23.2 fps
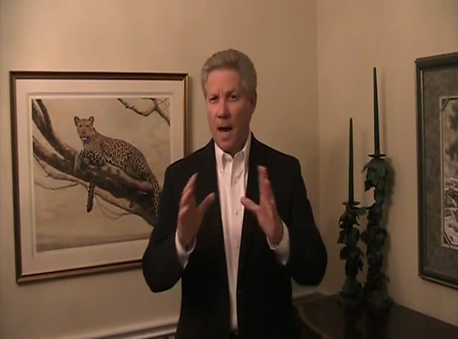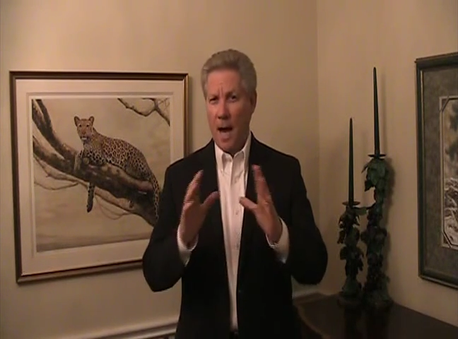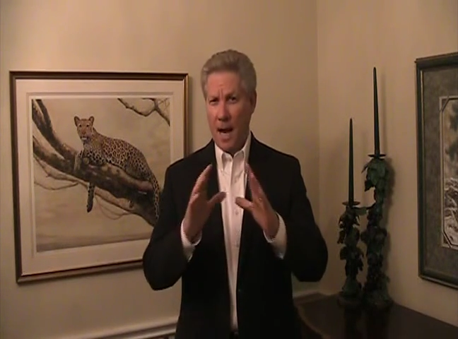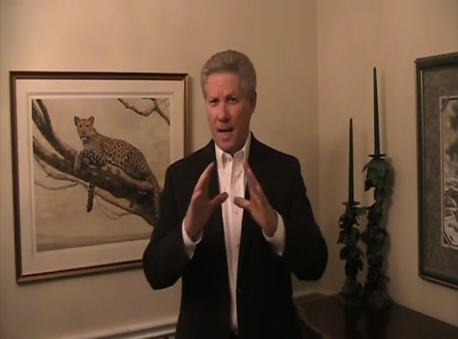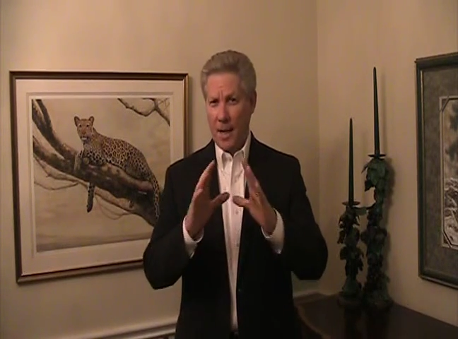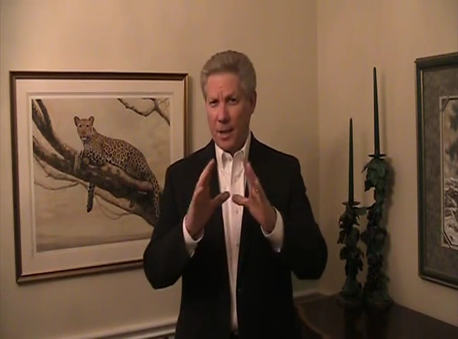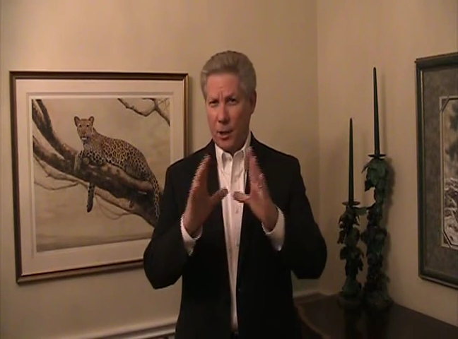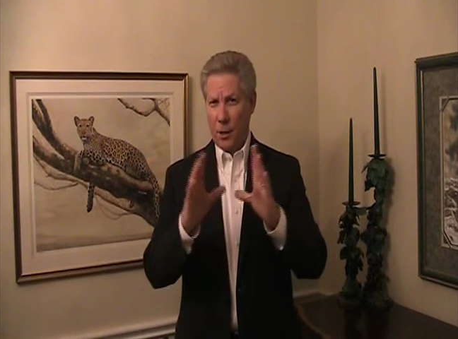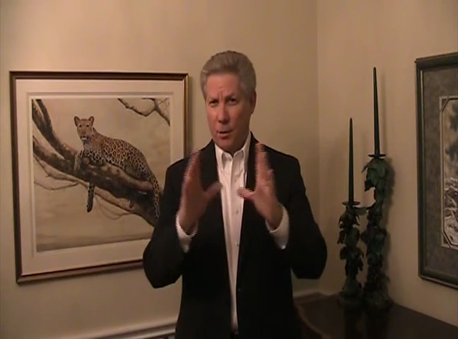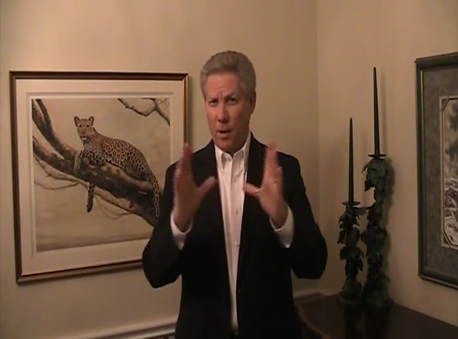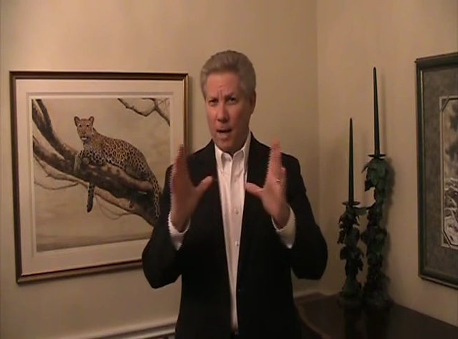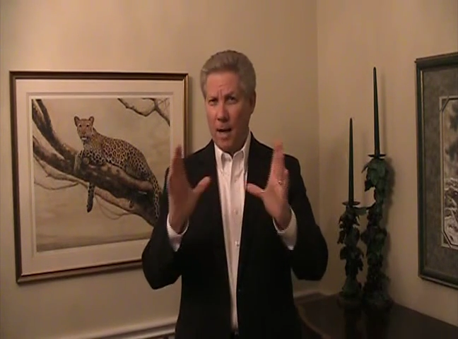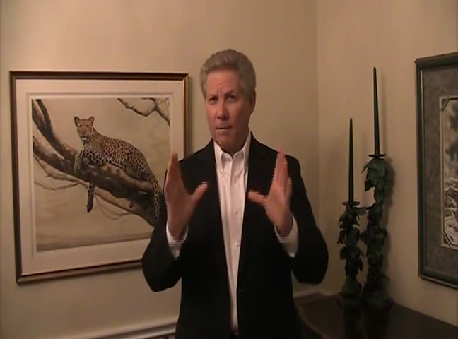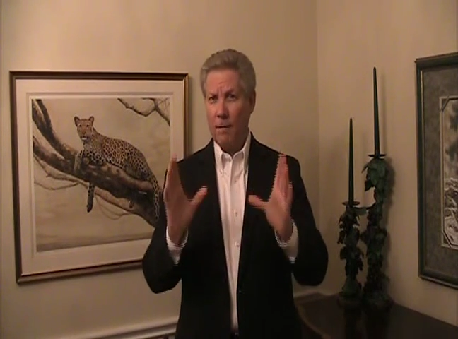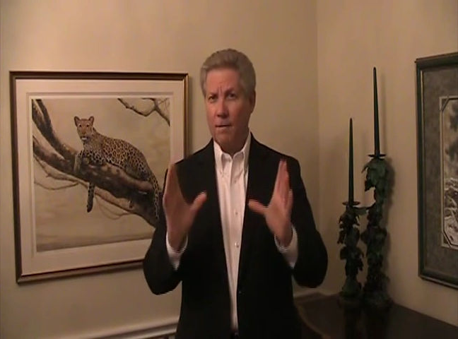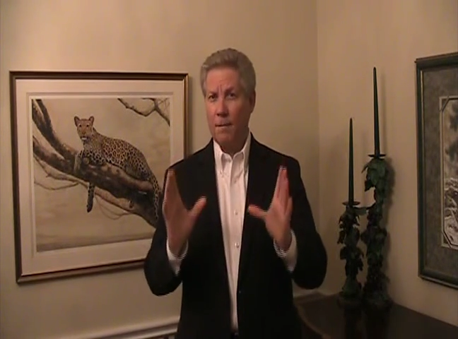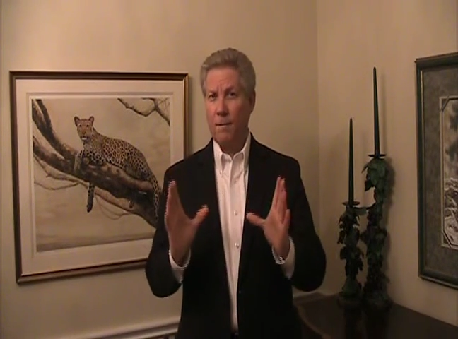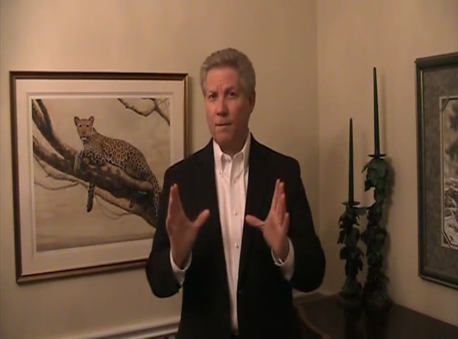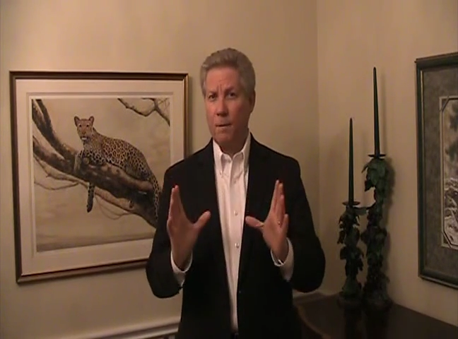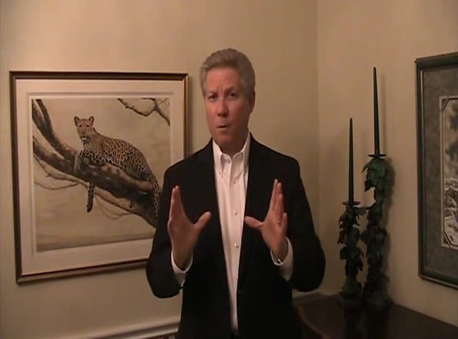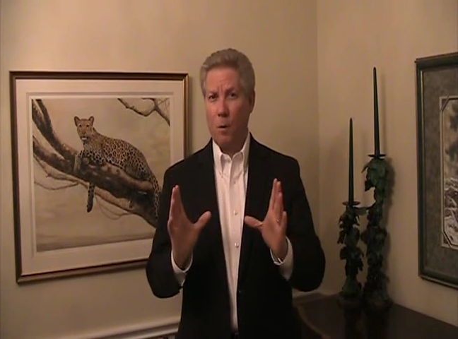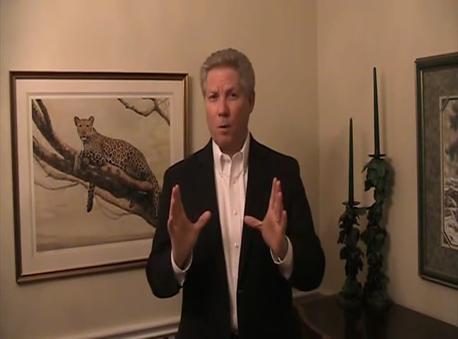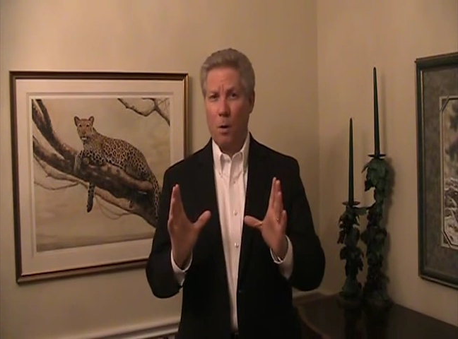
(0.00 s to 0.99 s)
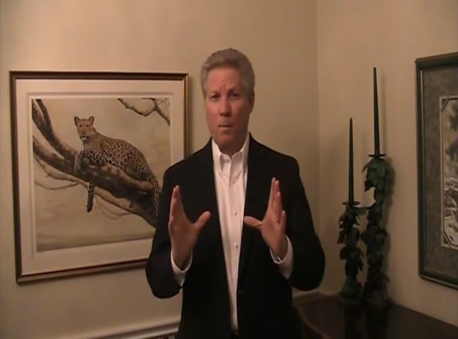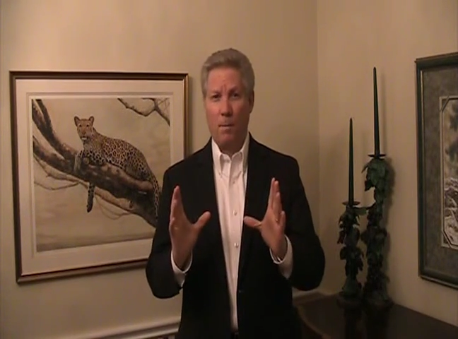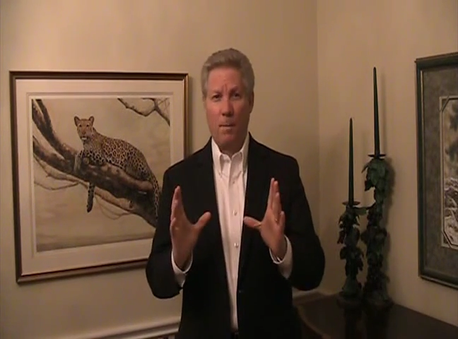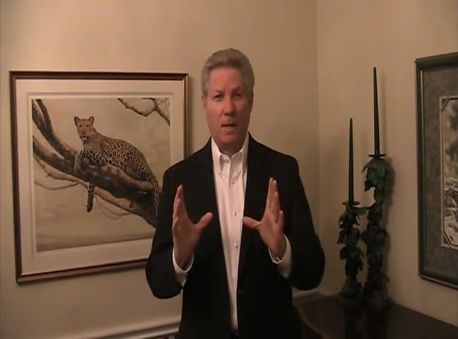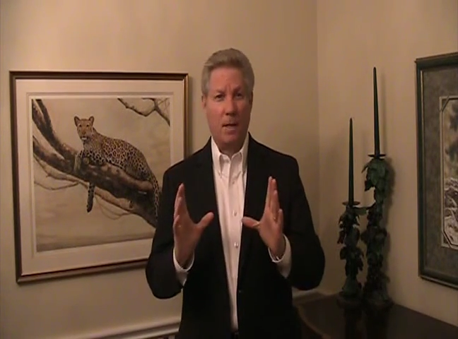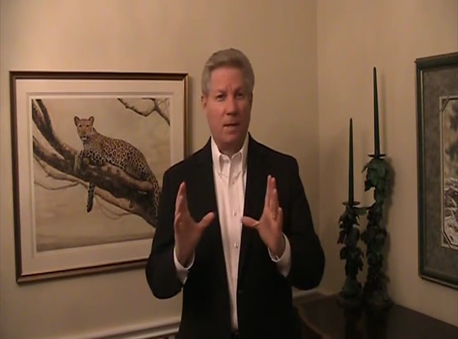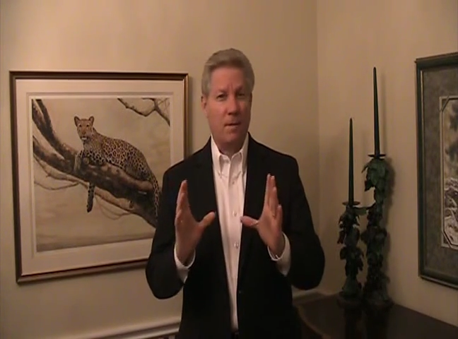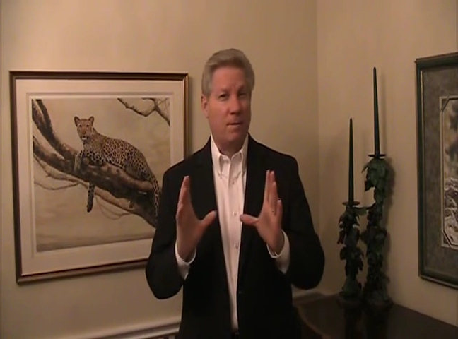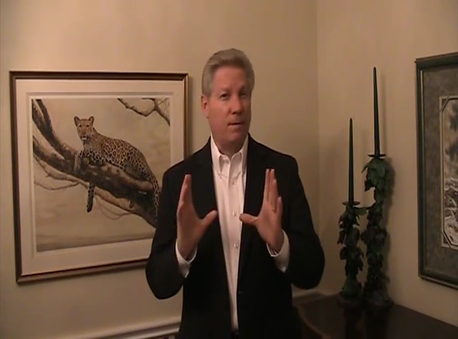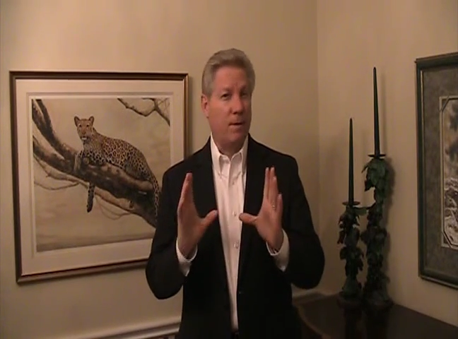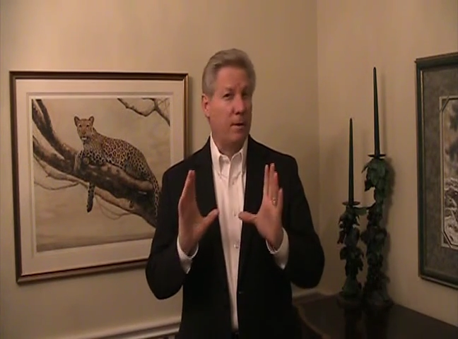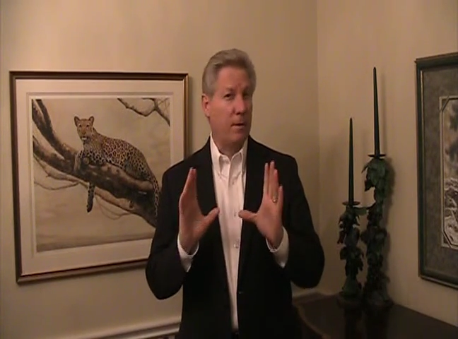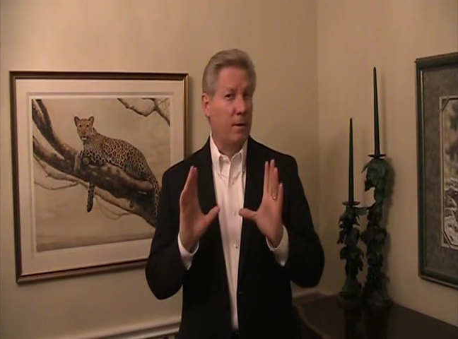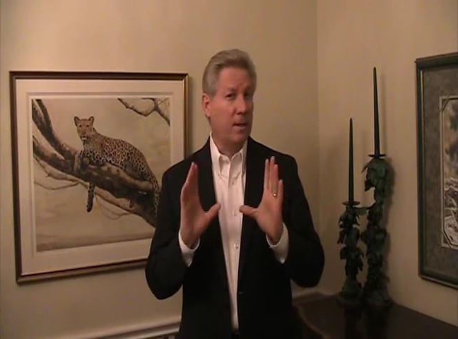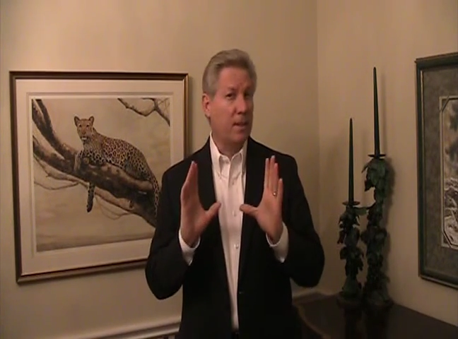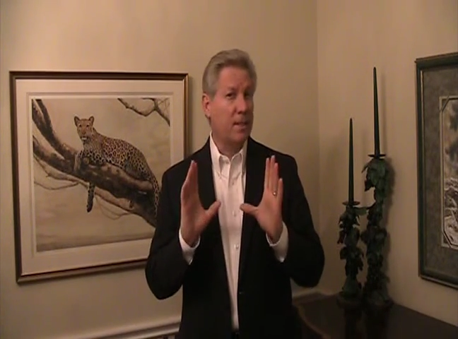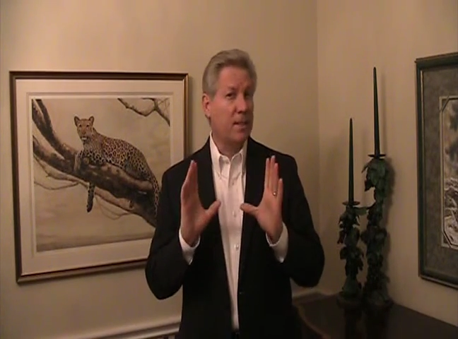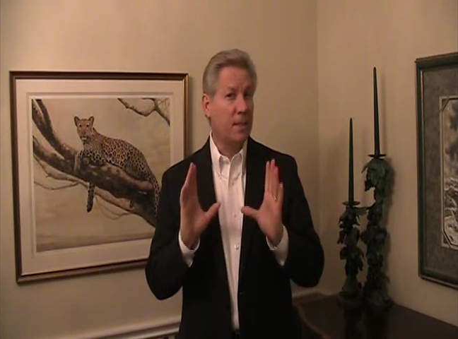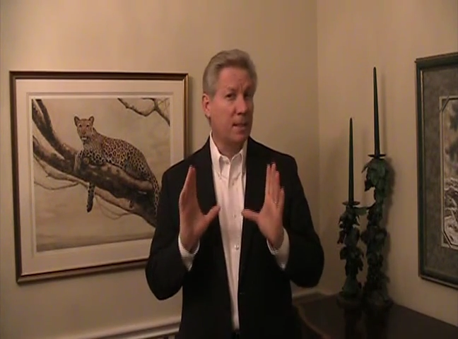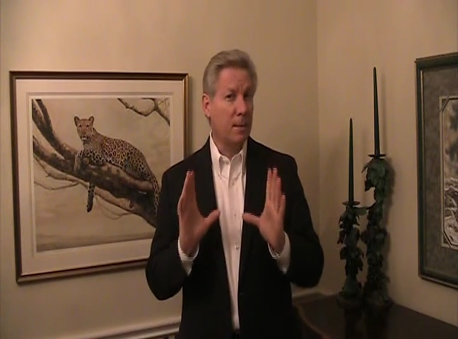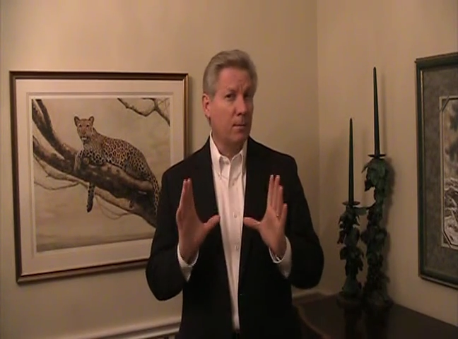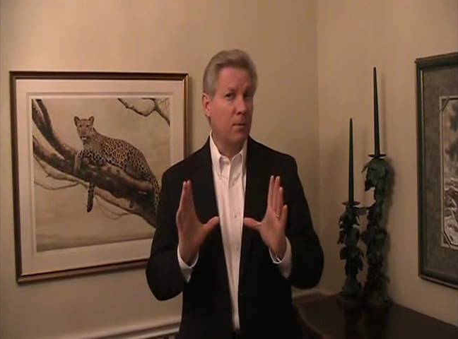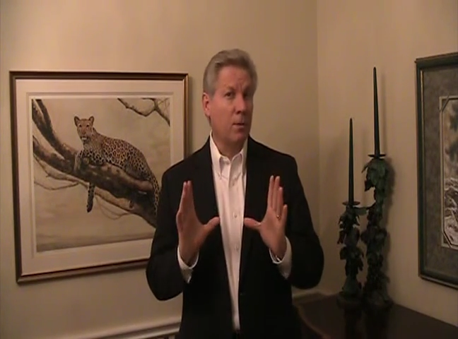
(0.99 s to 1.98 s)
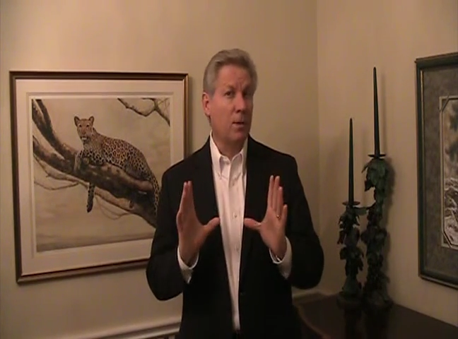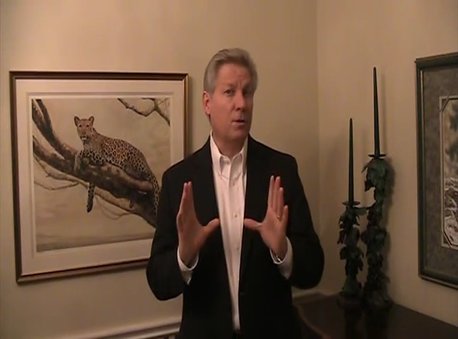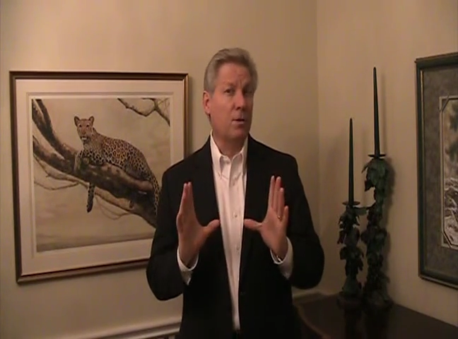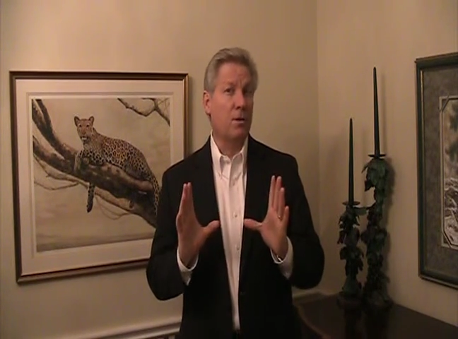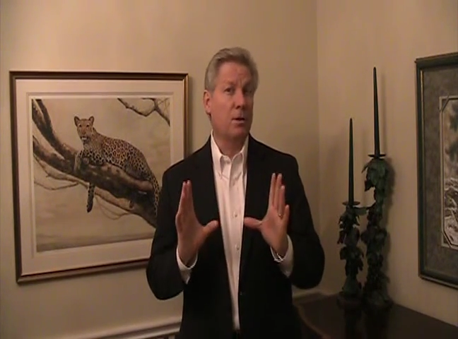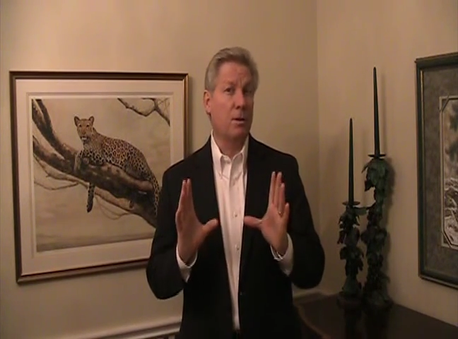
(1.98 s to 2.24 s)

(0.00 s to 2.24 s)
I do have a form that's very similar